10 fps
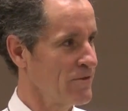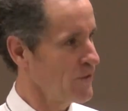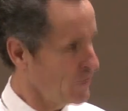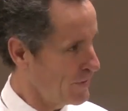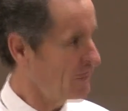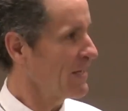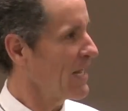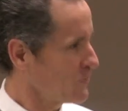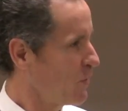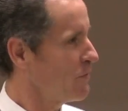So you'll never
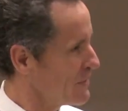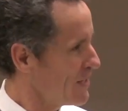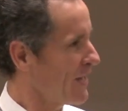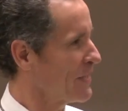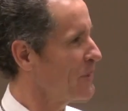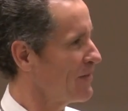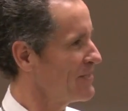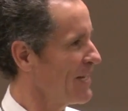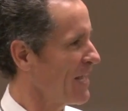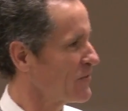guess what are we talking about
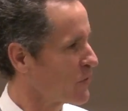today,